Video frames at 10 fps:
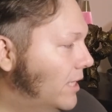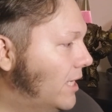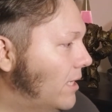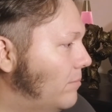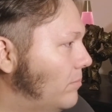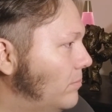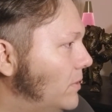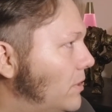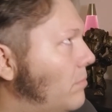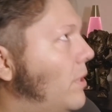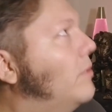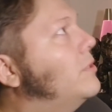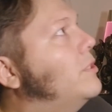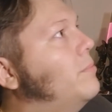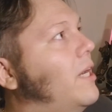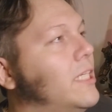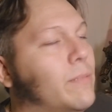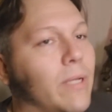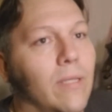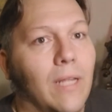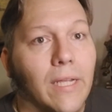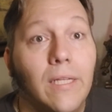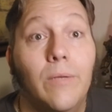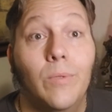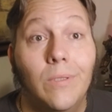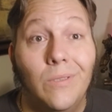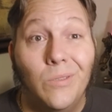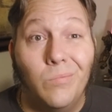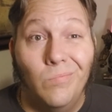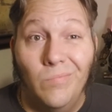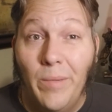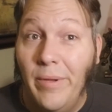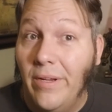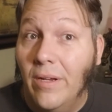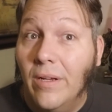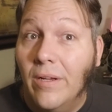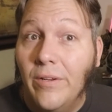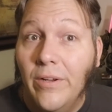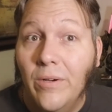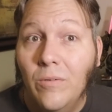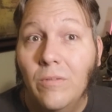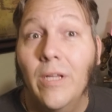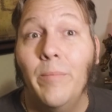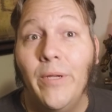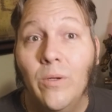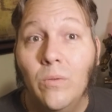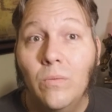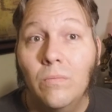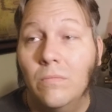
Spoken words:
I'm supposed to possibly likely will lose maybe a hundo. That'd be cool.